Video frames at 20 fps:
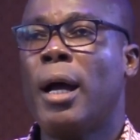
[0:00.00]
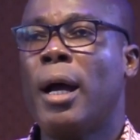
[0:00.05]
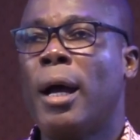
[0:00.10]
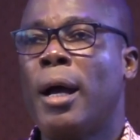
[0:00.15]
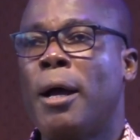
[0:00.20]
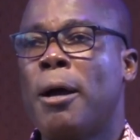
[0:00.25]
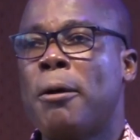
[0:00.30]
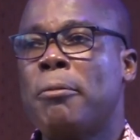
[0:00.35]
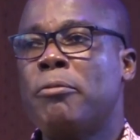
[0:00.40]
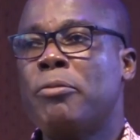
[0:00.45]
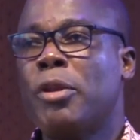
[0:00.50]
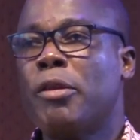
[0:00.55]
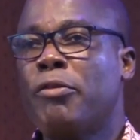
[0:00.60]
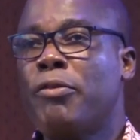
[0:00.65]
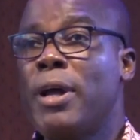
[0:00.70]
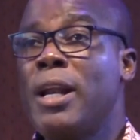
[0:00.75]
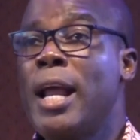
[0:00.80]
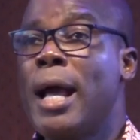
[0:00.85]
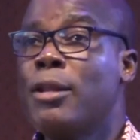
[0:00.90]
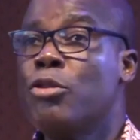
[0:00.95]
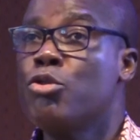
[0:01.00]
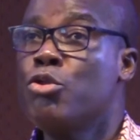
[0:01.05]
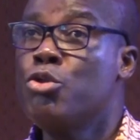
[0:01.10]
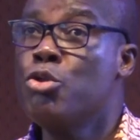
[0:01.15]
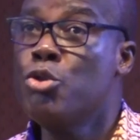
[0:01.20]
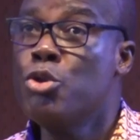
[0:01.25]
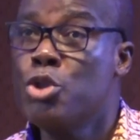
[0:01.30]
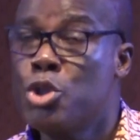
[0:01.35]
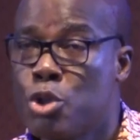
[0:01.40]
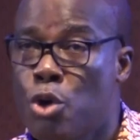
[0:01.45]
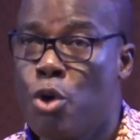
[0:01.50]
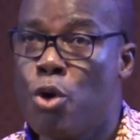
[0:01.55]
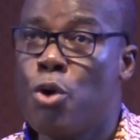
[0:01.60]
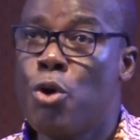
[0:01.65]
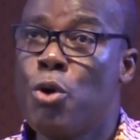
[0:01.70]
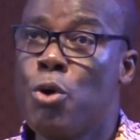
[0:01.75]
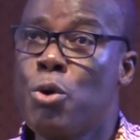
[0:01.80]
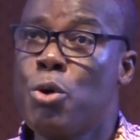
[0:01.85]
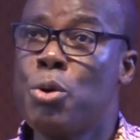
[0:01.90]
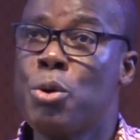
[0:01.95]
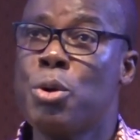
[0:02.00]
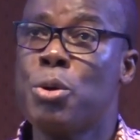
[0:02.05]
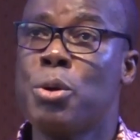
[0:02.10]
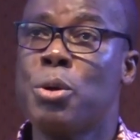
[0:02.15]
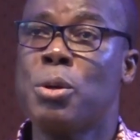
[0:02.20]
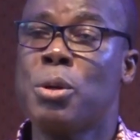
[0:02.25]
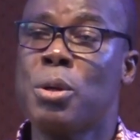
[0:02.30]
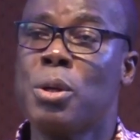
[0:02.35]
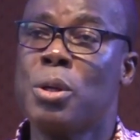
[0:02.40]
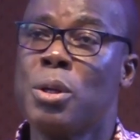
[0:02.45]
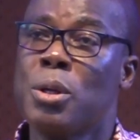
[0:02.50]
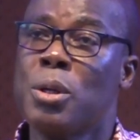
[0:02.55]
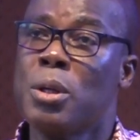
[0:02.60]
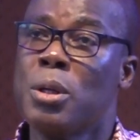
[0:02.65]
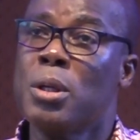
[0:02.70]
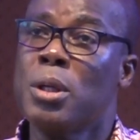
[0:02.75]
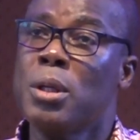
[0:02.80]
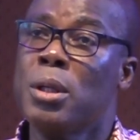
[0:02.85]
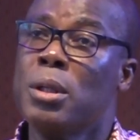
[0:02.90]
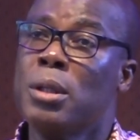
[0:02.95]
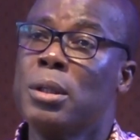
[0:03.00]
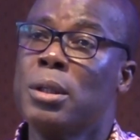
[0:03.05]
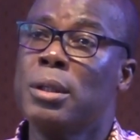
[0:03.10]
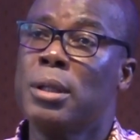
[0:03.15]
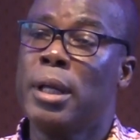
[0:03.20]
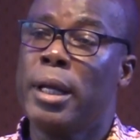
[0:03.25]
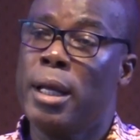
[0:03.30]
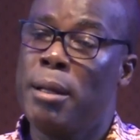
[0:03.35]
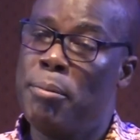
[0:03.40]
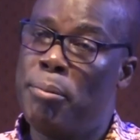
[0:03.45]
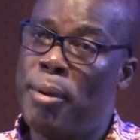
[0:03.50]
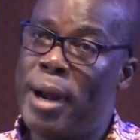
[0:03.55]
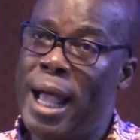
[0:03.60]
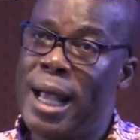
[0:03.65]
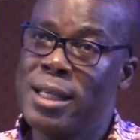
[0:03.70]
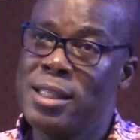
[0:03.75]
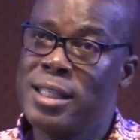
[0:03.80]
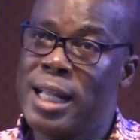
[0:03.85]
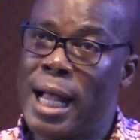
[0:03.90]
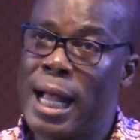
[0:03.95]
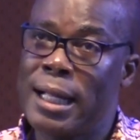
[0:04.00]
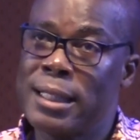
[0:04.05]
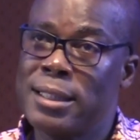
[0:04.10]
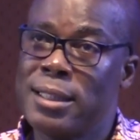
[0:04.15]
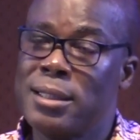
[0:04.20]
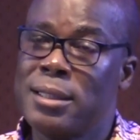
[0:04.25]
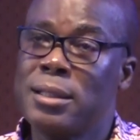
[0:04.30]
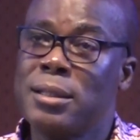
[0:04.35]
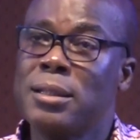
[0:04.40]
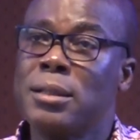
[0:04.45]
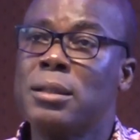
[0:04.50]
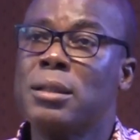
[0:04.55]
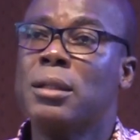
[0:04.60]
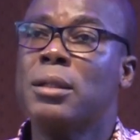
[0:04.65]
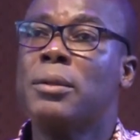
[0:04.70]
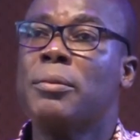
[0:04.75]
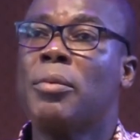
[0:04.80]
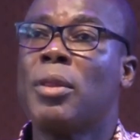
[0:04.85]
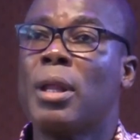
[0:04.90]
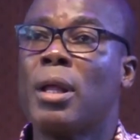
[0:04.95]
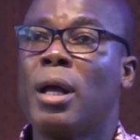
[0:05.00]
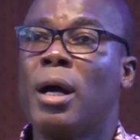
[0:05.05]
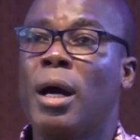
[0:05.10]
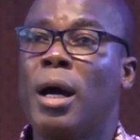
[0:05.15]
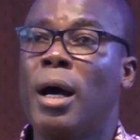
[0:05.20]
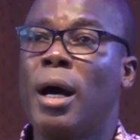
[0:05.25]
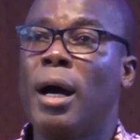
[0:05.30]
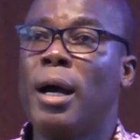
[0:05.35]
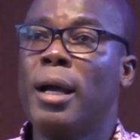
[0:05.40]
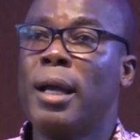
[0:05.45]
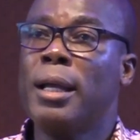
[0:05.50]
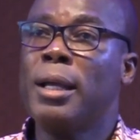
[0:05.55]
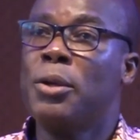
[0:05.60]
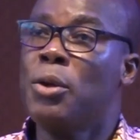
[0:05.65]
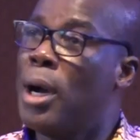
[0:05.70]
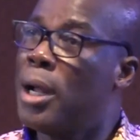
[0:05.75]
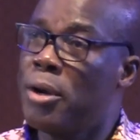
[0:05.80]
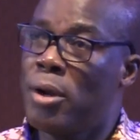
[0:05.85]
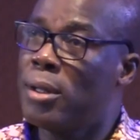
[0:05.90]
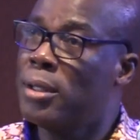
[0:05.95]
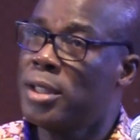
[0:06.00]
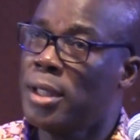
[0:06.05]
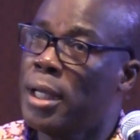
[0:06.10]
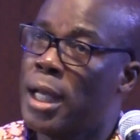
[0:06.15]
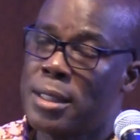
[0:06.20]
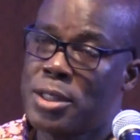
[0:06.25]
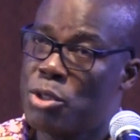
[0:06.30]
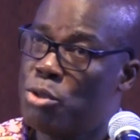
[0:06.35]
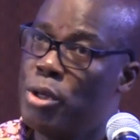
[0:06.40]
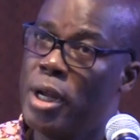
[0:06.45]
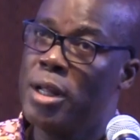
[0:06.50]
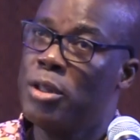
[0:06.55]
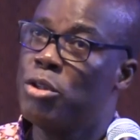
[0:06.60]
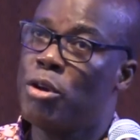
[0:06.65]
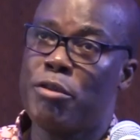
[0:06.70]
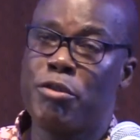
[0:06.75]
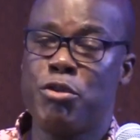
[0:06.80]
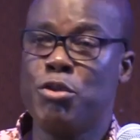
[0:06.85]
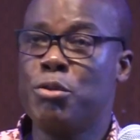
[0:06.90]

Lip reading: Failure to do so implies that you are not a student of